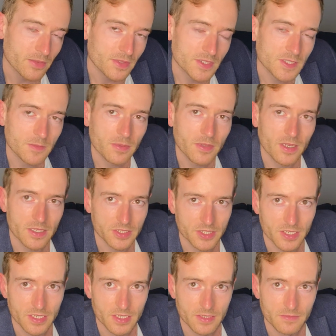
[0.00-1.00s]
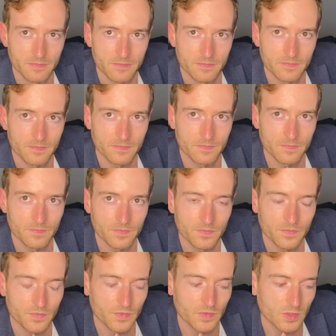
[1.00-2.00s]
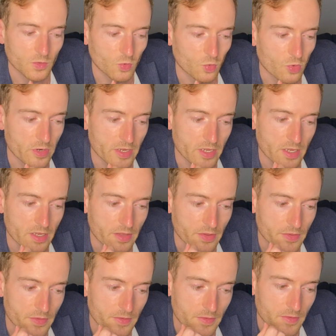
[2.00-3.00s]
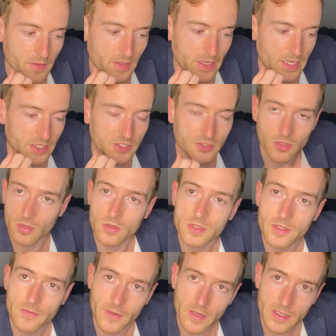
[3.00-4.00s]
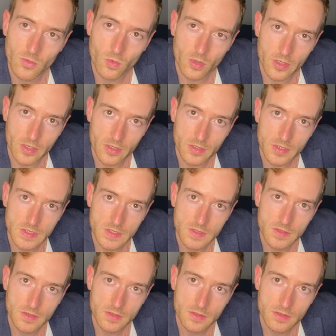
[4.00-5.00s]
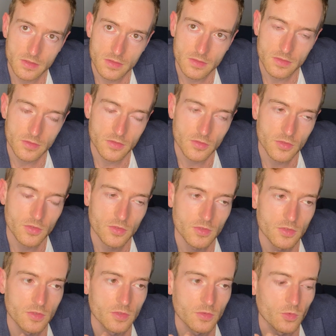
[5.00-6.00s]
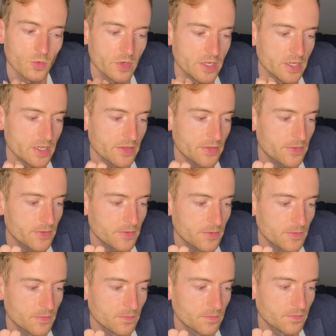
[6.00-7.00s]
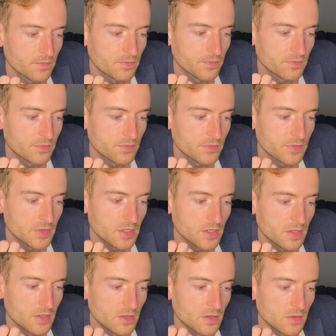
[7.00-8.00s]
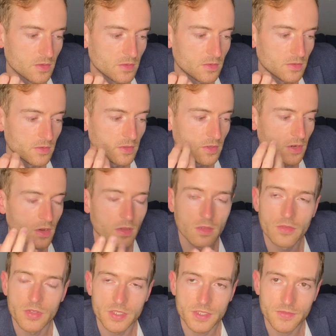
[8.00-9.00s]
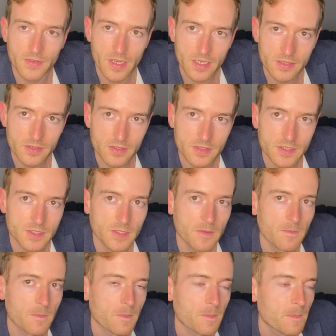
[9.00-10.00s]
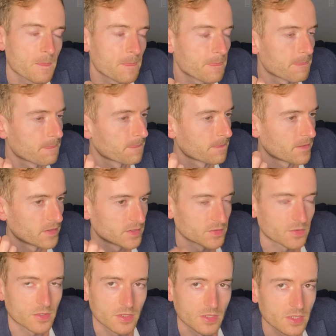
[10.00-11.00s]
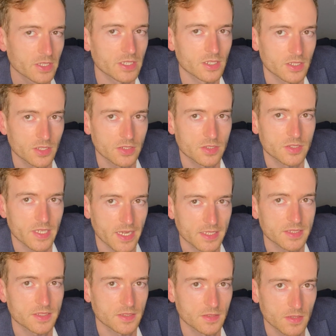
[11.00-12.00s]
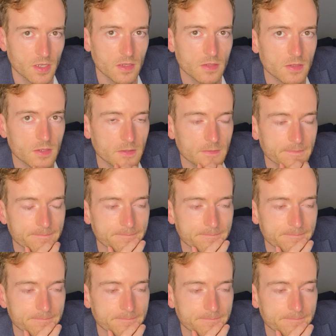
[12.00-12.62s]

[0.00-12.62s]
with the supply chain, with a struggle to find workers, with, you know, all of these factors, it's really going to test the dollar.